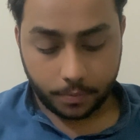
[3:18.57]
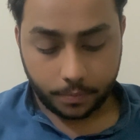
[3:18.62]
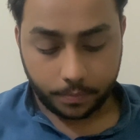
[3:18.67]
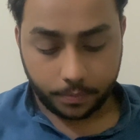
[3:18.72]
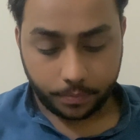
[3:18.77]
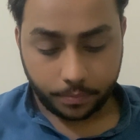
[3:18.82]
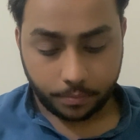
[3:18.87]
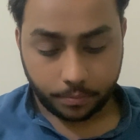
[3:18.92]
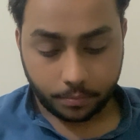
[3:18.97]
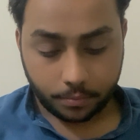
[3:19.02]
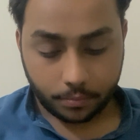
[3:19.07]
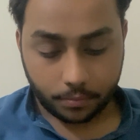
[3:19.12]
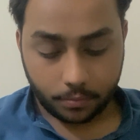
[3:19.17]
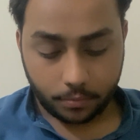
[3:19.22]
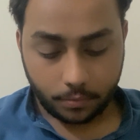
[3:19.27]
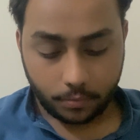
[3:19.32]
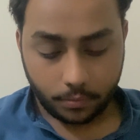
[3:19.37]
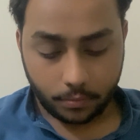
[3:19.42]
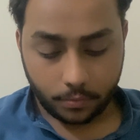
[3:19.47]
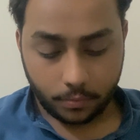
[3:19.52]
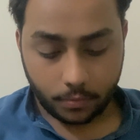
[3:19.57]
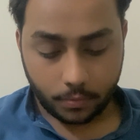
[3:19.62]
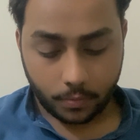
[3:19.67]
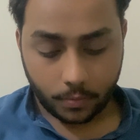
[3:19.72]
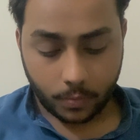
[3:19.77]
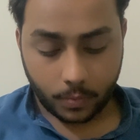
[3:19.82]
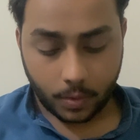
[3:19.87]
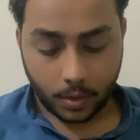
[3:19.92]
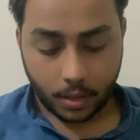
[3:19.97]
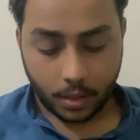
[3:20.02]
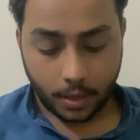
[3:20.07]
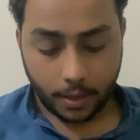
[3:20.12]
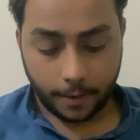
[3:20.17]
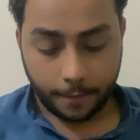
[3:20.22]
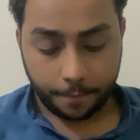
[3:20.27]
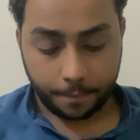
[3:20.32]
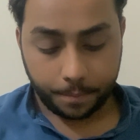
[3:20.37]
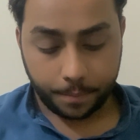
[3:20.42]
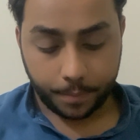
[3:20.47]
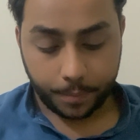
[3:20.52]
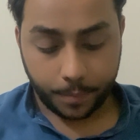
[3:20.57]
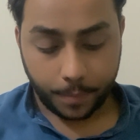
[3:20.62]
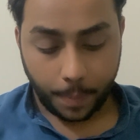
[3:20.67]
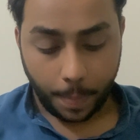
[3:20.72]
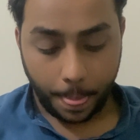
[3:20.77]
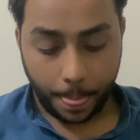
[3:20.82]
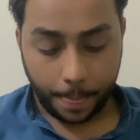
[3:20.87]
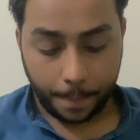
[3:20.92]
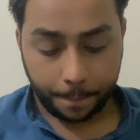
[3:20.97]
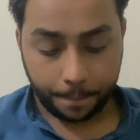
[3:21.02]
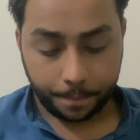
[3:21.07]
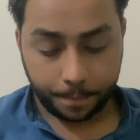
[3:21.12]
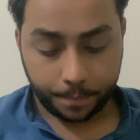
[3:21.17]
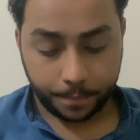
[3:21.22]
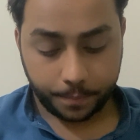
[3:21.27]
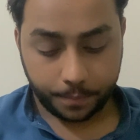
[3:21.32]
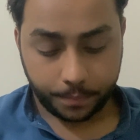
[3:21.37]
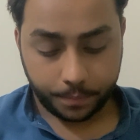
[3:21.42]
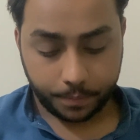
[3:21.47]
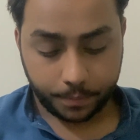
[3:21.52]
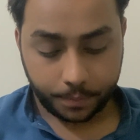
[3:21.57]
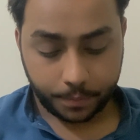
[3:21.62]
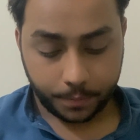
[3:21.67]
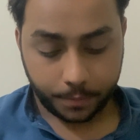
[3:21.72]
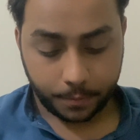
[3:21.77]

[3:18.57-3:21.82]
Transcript: (no one is talking)